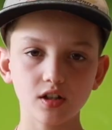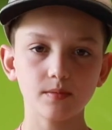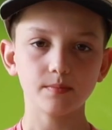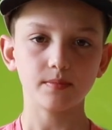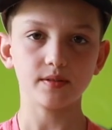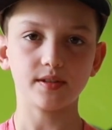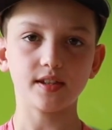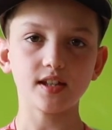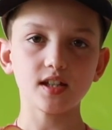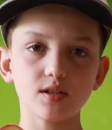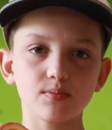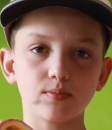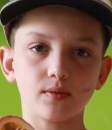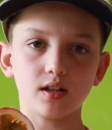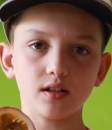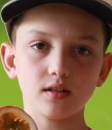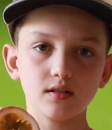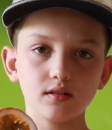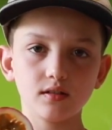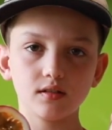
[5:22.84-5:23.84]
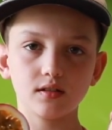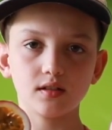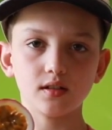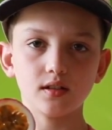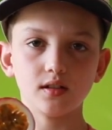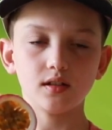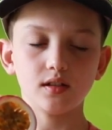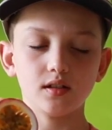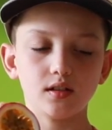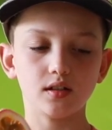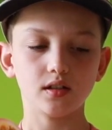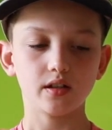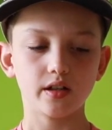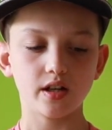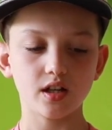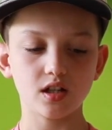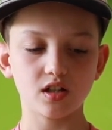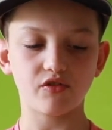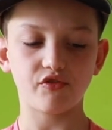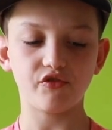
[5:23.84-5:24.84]
But this one
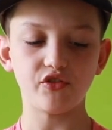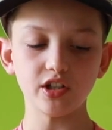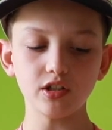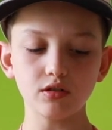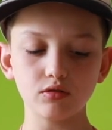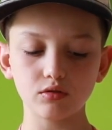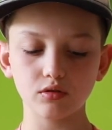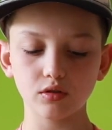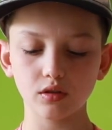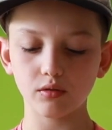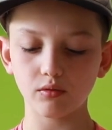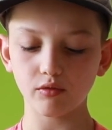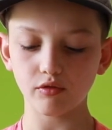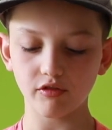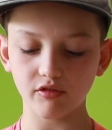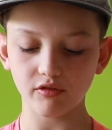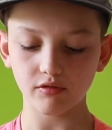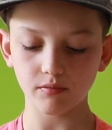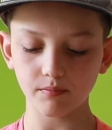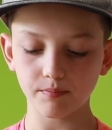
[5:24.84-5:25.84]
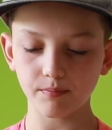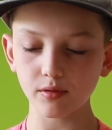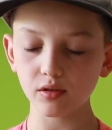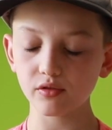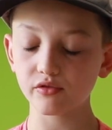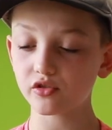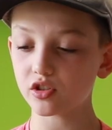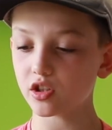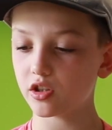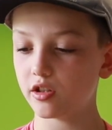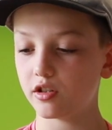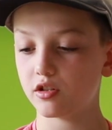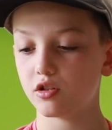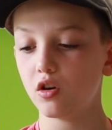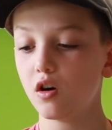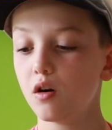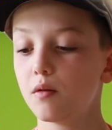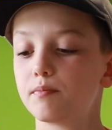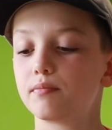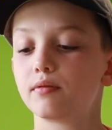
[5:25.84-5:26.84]
is filled both to the
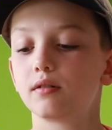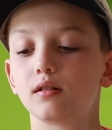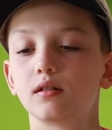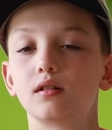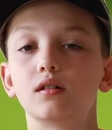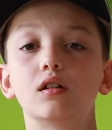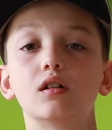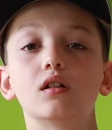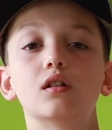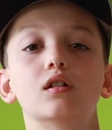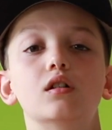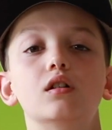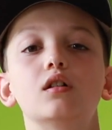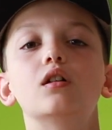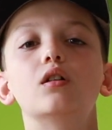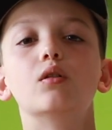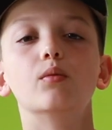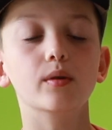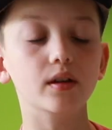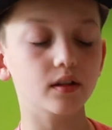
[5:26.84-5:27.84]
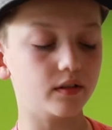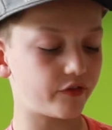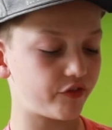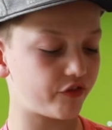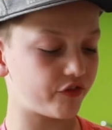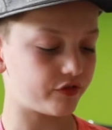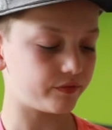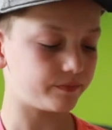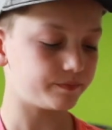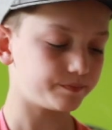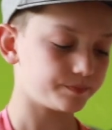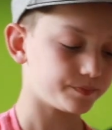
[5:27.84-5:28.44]
top with